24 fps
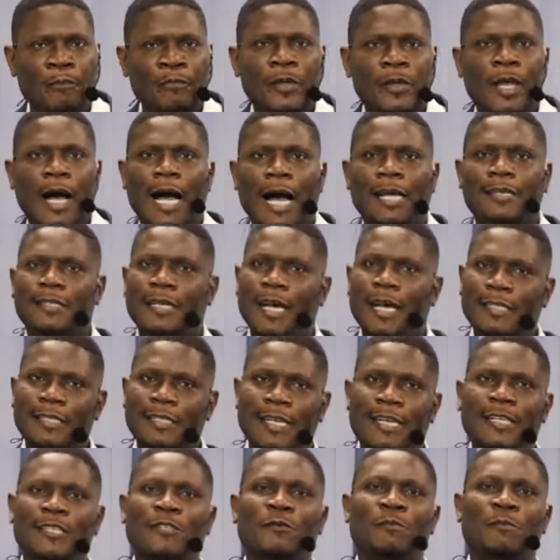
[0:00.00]
I said
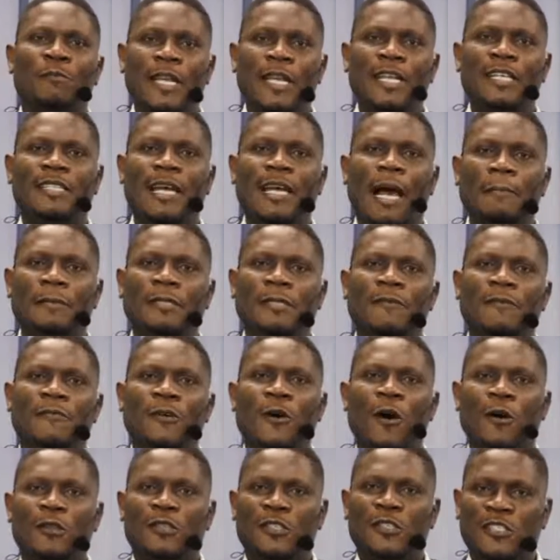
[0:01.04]
this many times. If
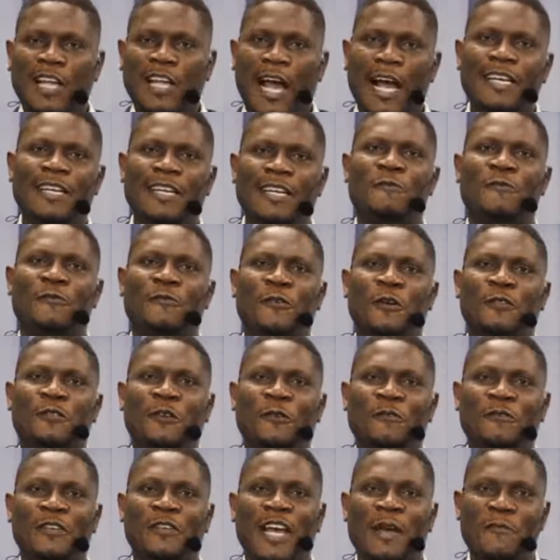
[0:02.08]
God stand in front of
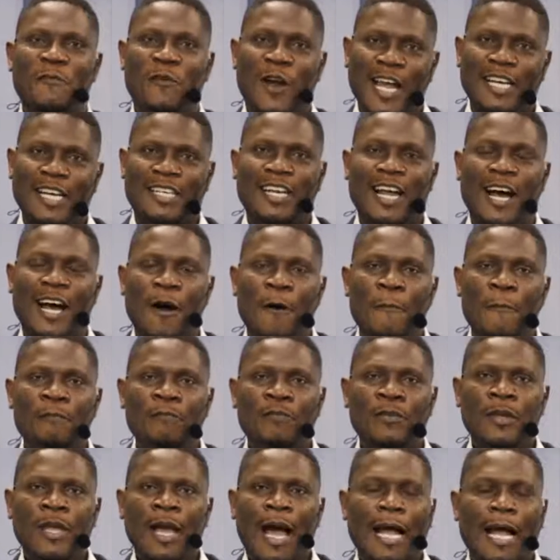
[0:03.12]
them right now
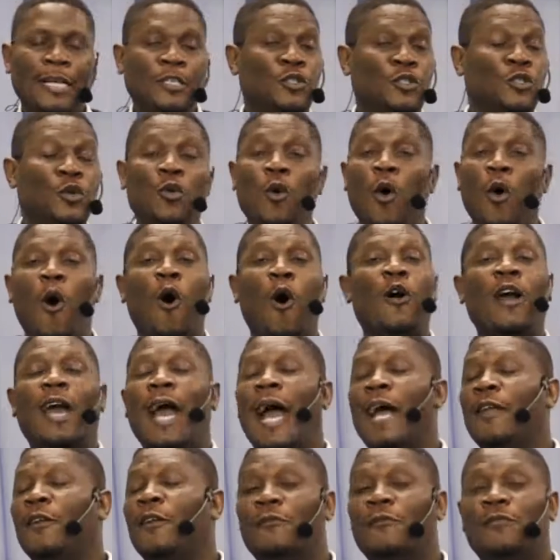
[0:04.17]
and do all kind
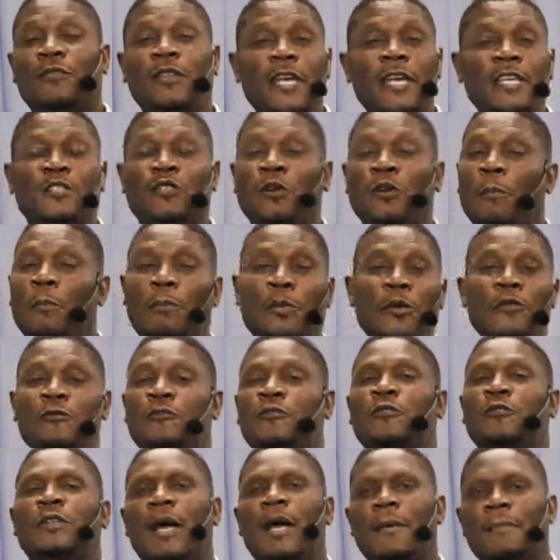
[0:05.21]
of things to prove to
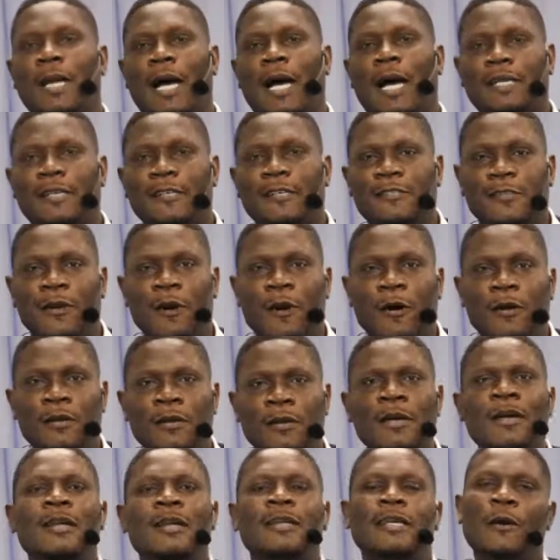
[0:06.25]
them that he's God,
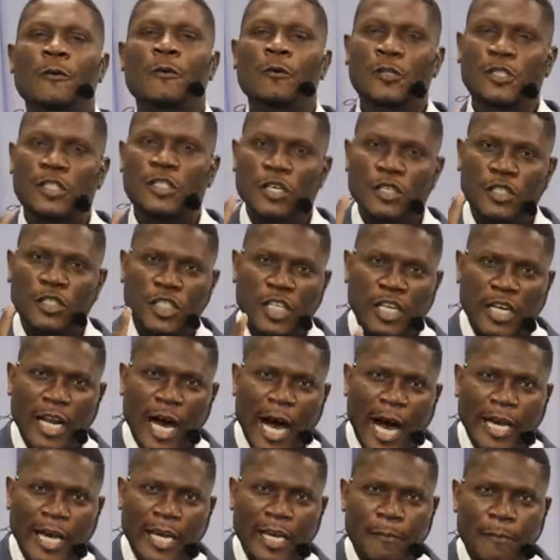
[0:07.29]
they will still deny
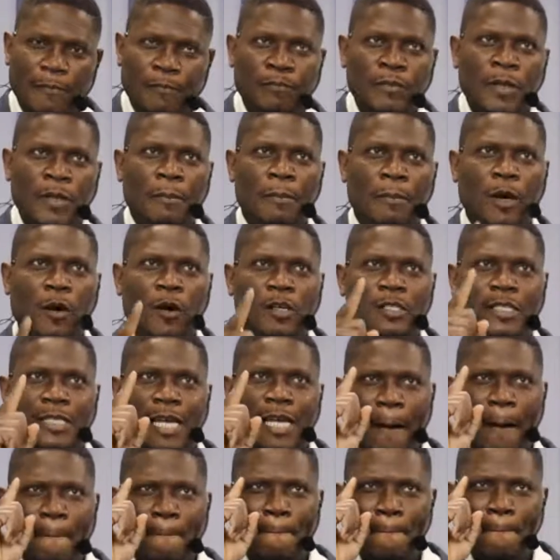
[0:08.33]
him because their
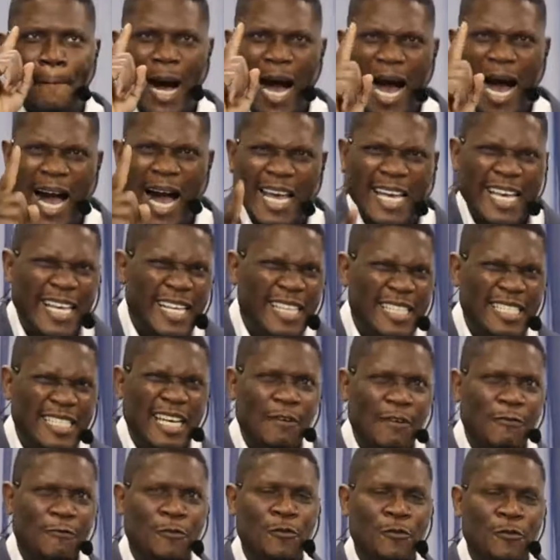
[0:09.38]
minds are
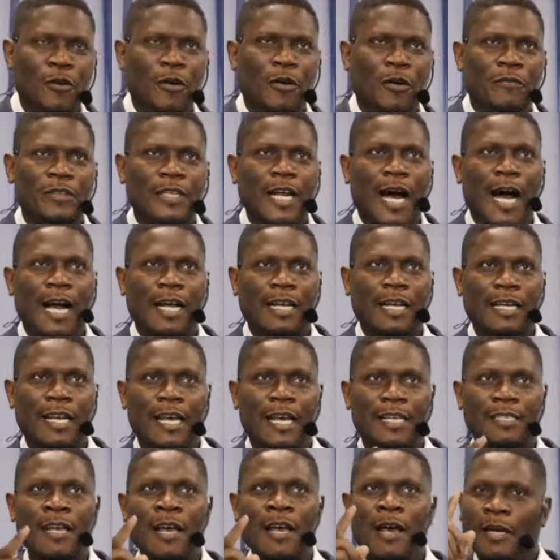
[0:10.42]
full of darkness.
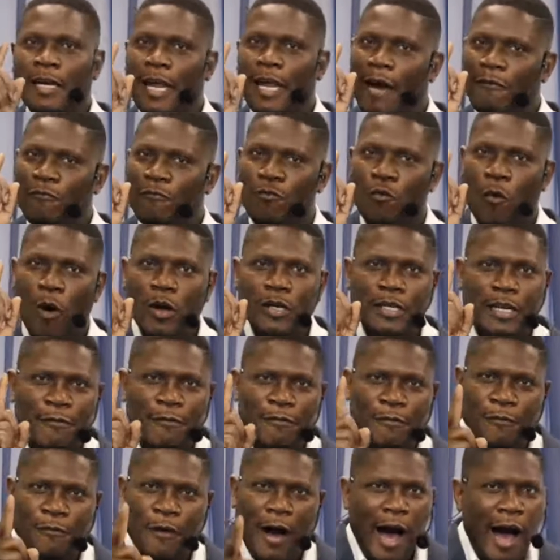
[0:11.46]
They have wandered
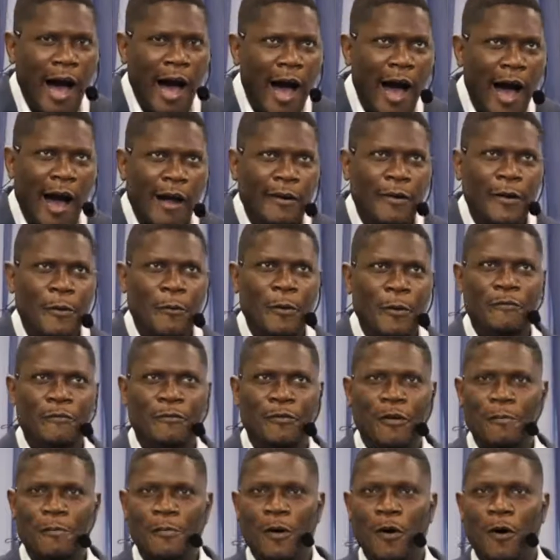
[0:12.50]
far away
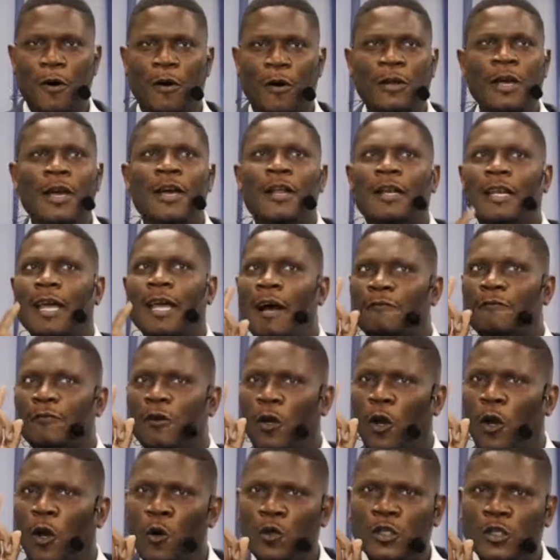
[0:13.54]
from God. They have
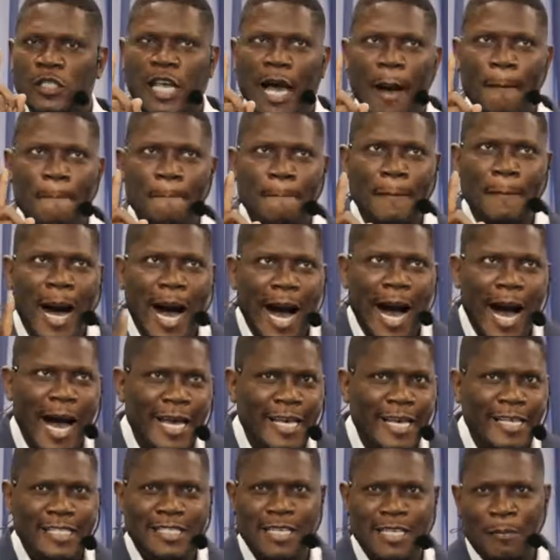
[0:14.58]
closed their
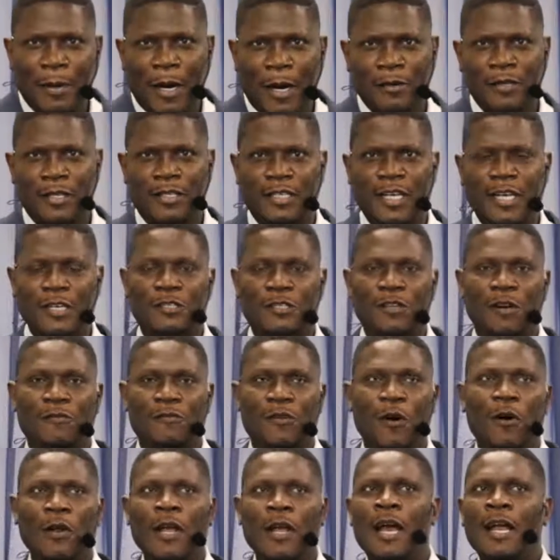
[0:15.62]
minds about the things of God.
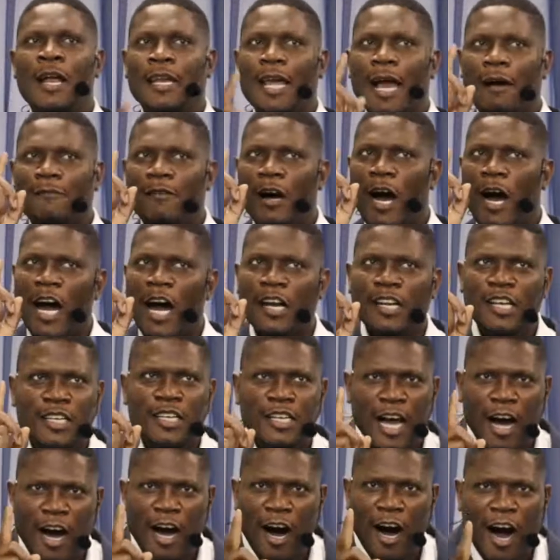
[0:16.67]
They have hardened their
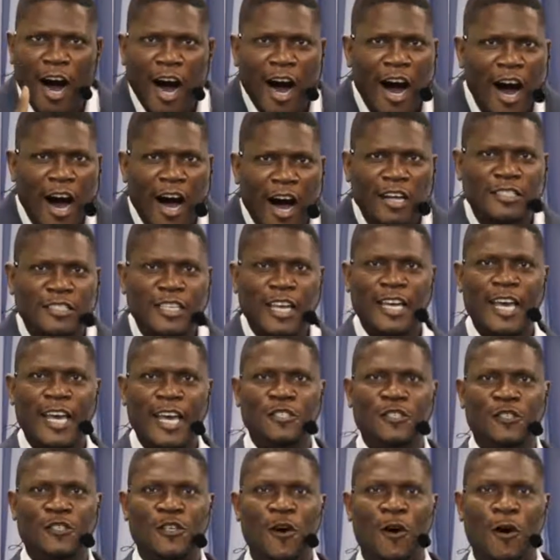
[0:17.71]
hearts
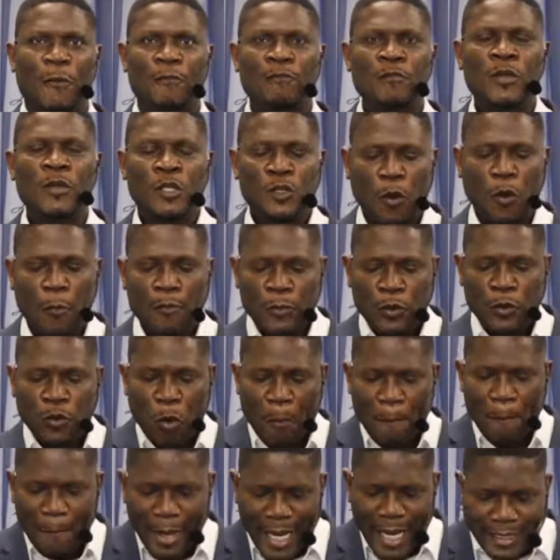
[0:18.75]
against God. So, no
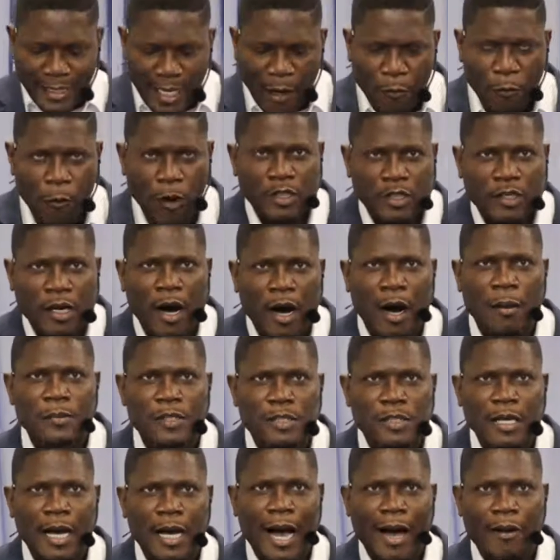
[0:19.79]
matter what
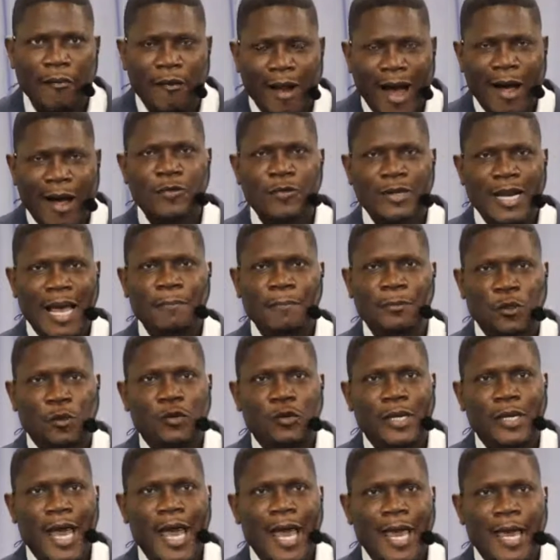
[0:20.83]
comes around them
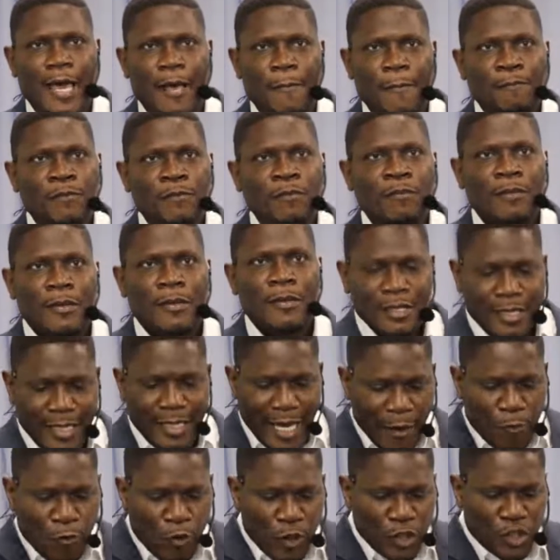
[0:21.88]
today, they
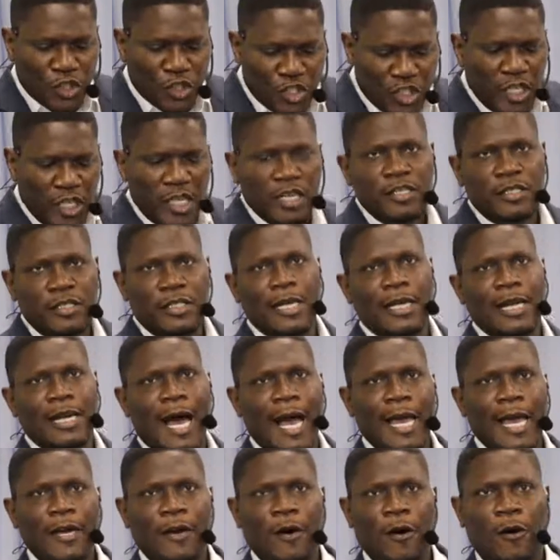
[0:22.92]
will still deny
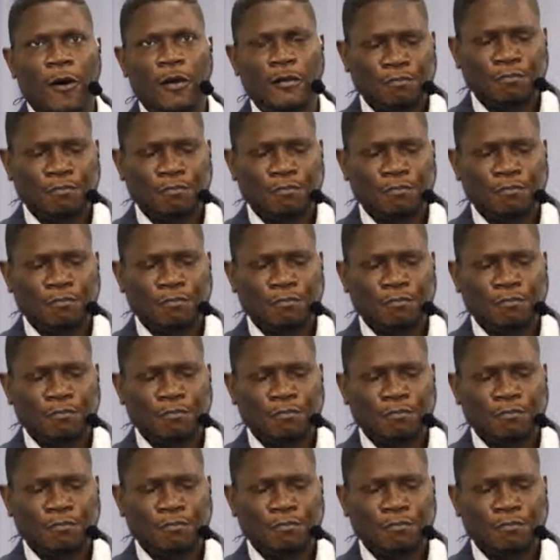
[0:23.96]
God.